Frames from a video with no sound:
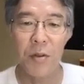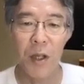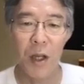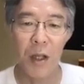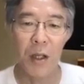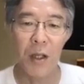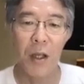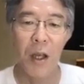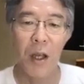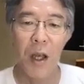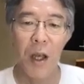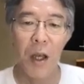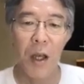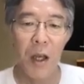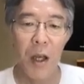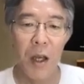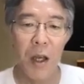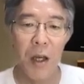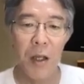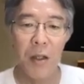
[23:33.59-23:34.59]
Okay.
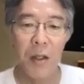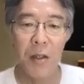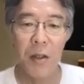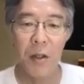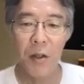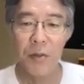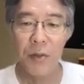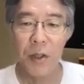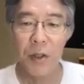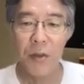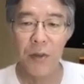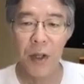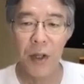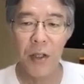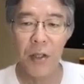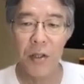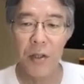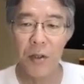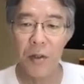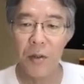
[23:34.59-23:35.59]
And the
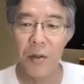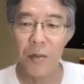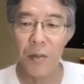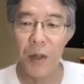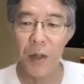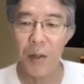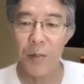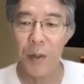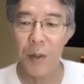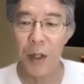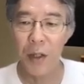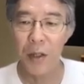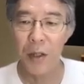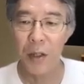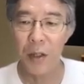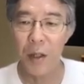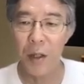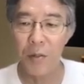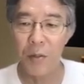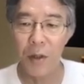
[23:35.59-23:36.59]
observation made by
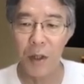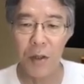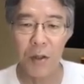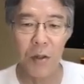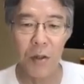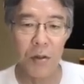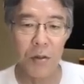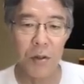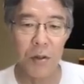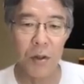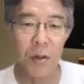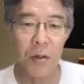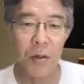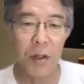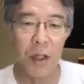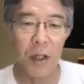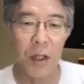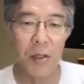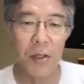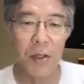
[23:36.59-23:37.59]
Nakamura
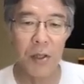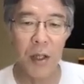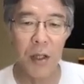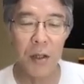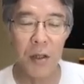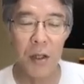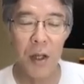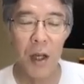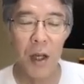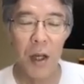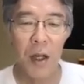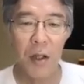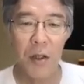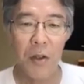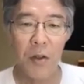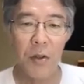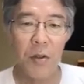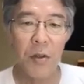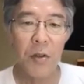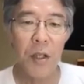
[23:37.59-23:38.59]
Todo is that
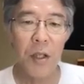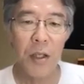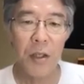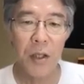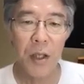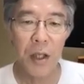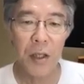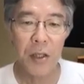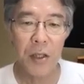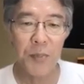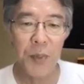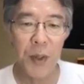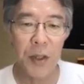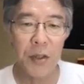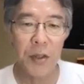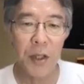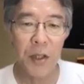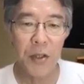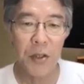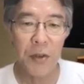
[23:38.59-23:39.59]
you look at the
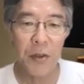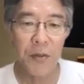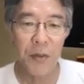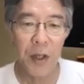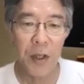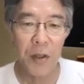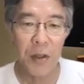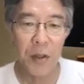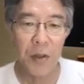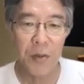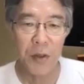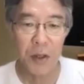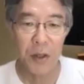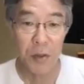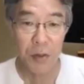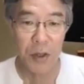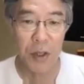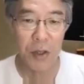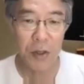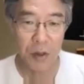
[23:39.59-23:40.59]
expectation value of the
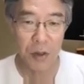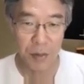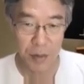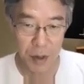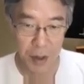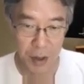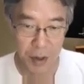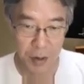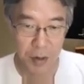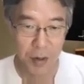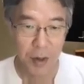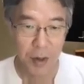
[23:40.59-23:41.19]
twist operator.